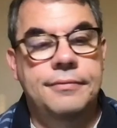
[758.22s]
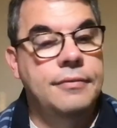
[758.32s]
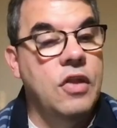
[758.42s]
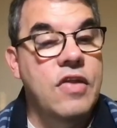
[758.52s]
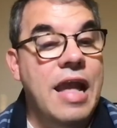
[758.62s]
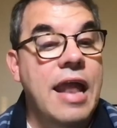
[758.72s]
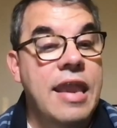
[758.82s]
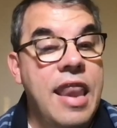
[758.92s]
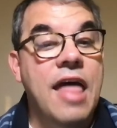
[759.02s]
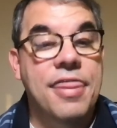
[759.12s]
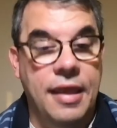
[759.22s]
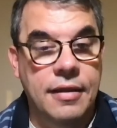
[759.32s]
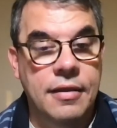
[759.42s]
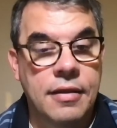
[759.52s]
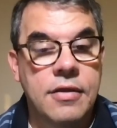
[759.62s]
She got
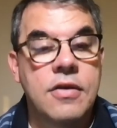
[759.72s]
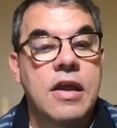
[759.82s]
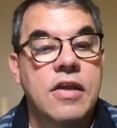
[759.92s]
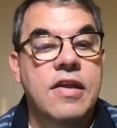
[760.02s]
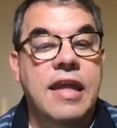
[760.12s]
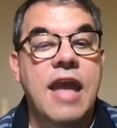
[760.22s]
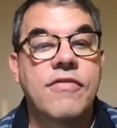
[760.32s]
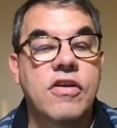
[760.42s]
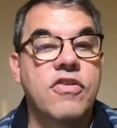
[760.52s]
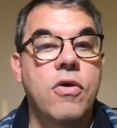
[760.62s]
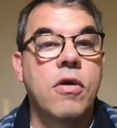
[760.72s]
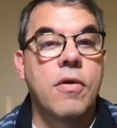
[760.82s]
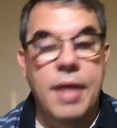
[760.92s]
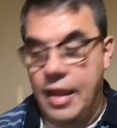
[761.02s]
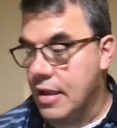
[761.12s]
nothing. She gave the store
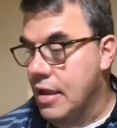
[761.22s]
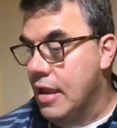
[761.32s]
away.